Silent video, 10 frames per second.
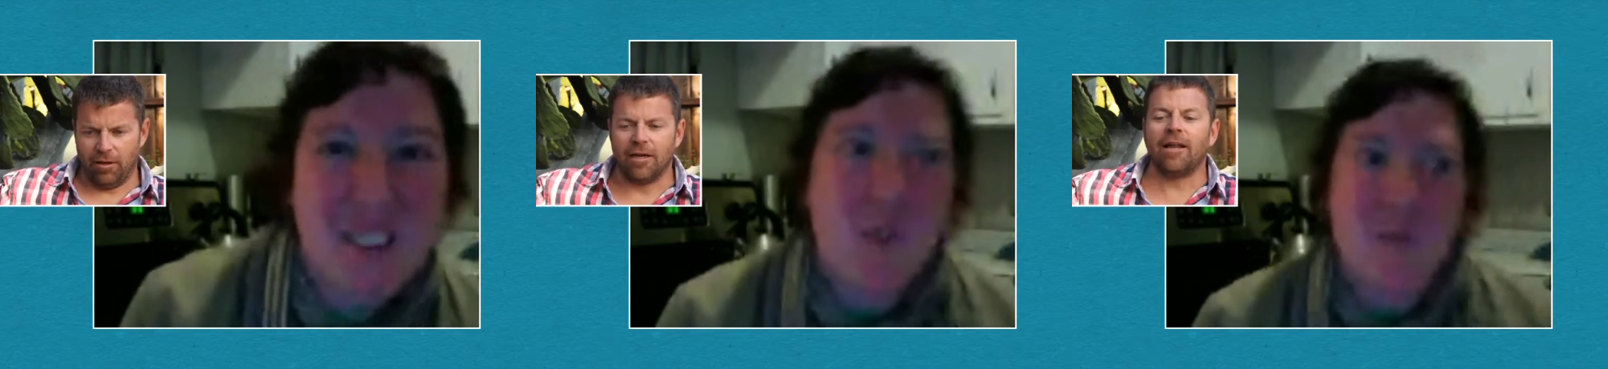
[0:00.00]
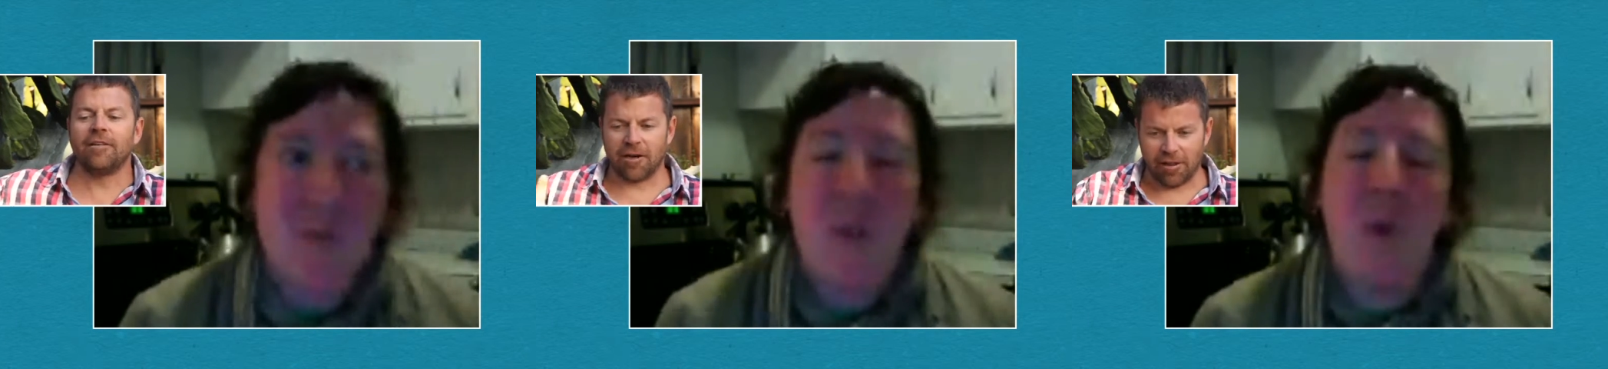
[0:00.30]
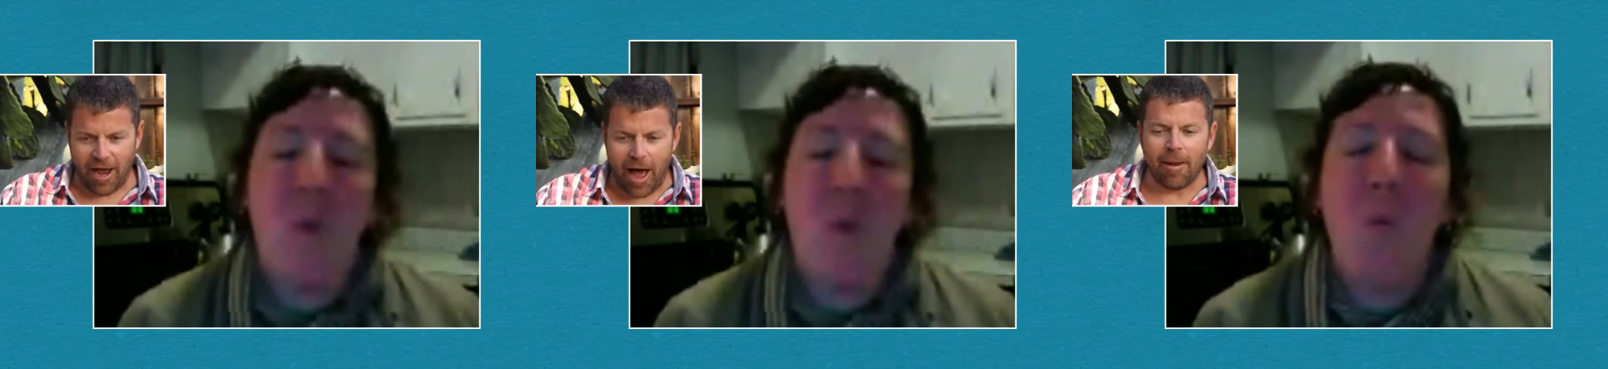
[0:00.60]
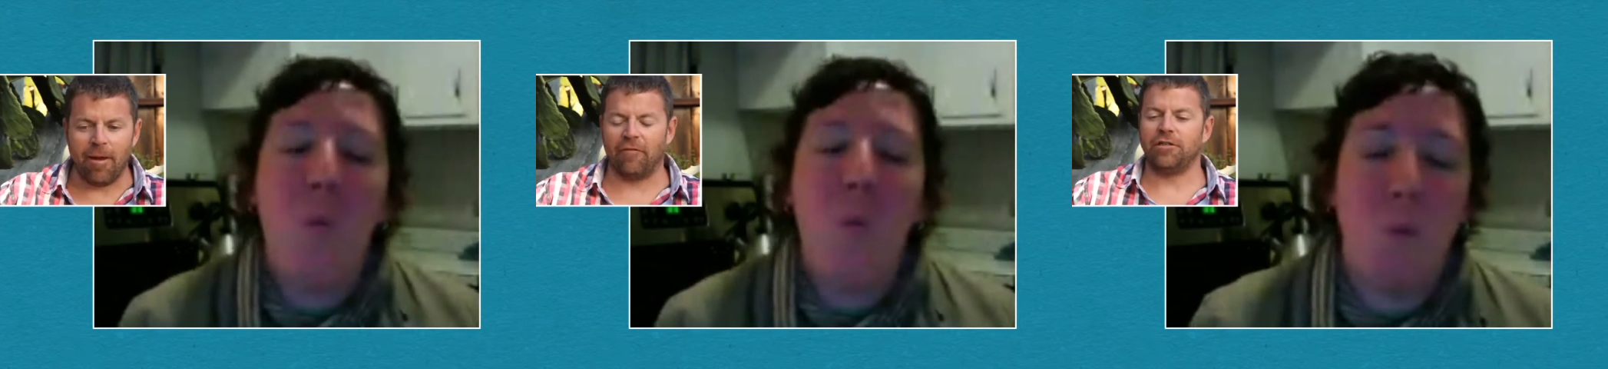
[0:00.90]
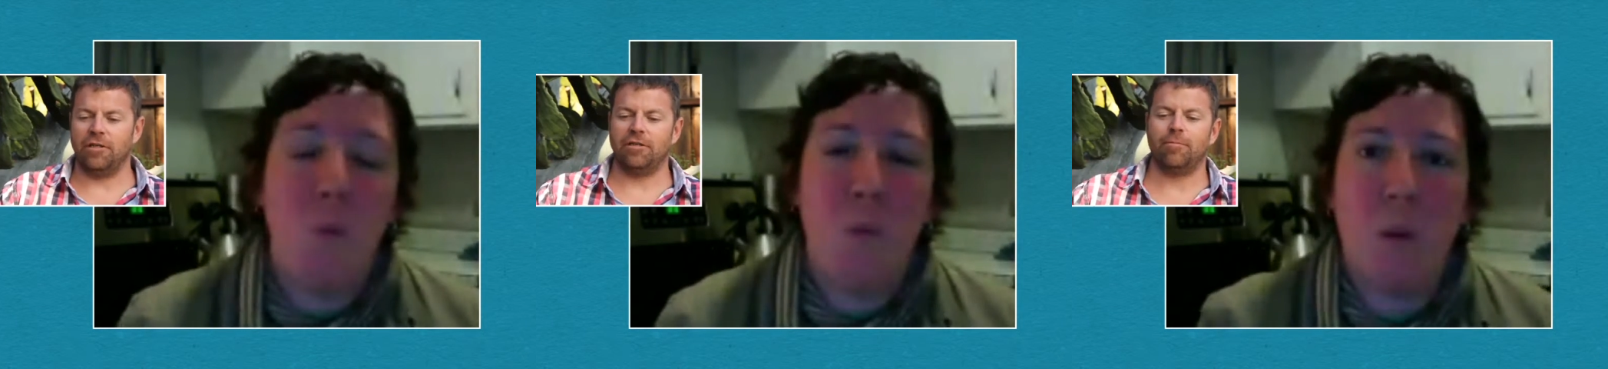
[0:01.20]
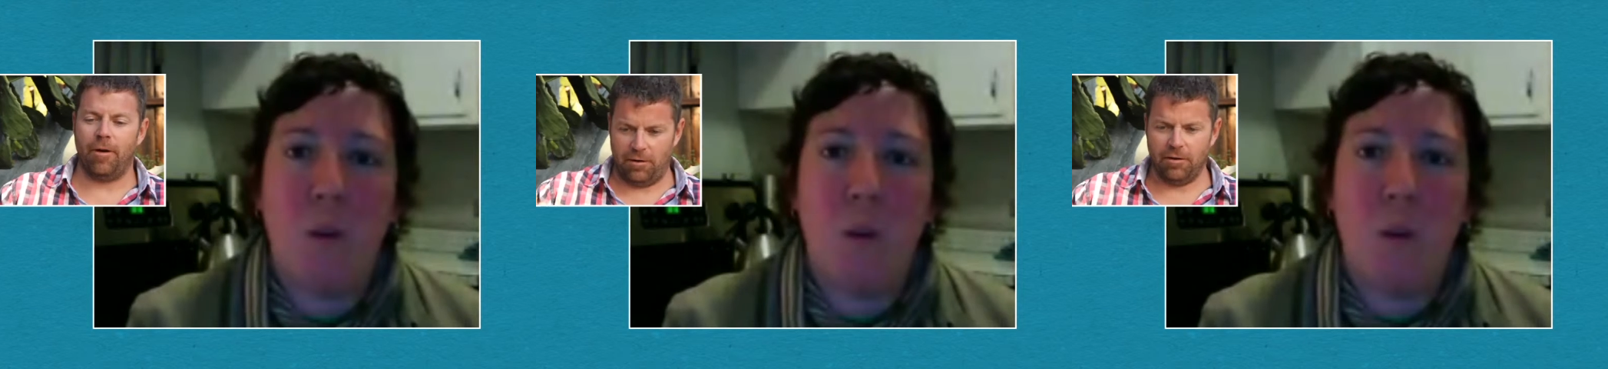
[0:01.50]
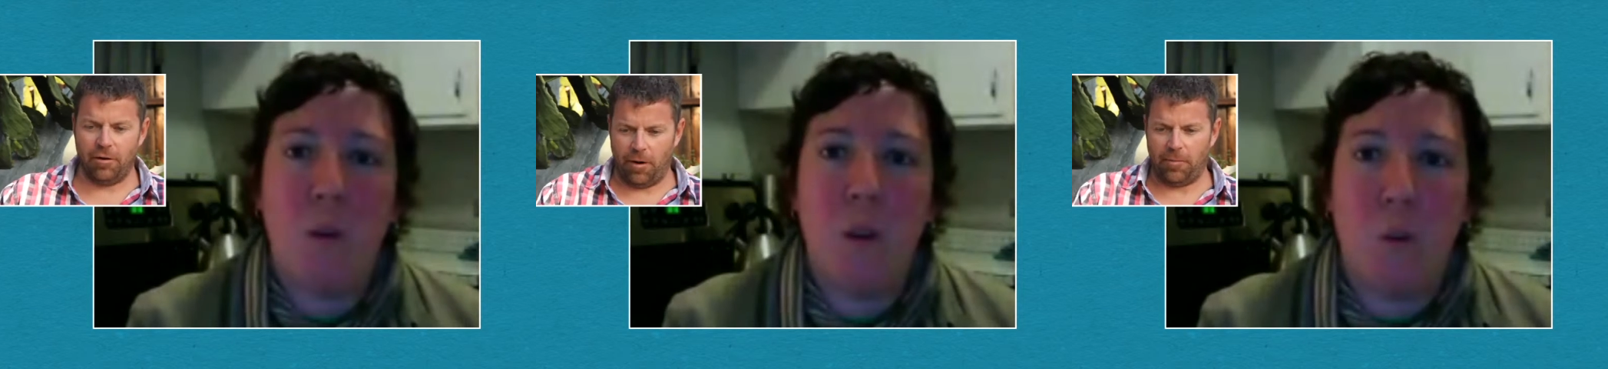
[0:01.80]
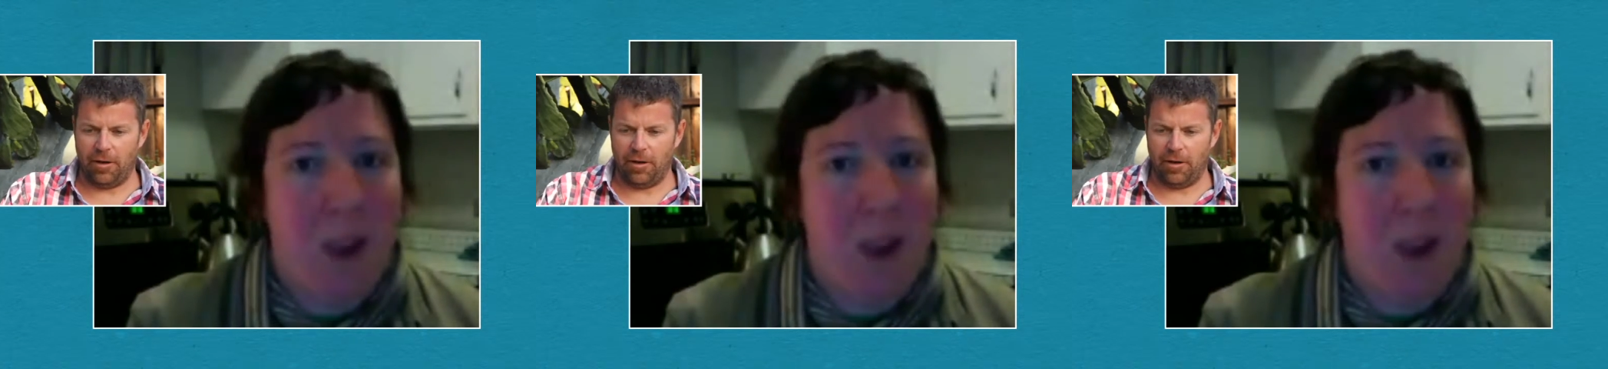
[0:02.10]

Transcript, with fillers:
Speaker 1: Not necessarily hot beverages, but you know what